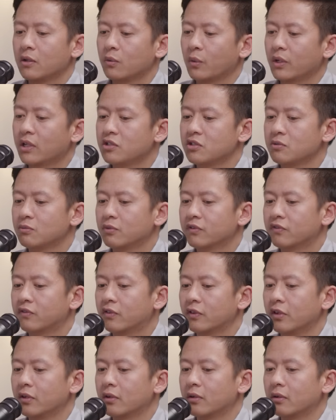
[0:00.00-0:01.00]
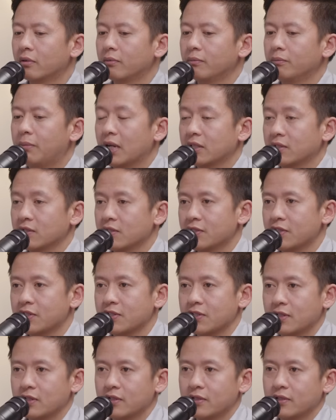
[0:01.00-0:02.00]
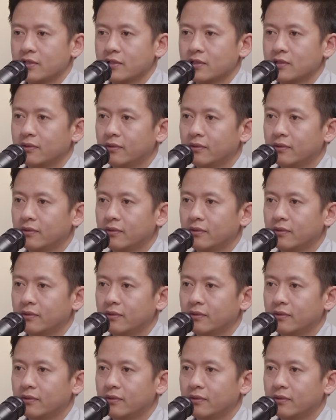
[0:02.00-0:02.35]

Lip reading: When did you move for your bachelor studies?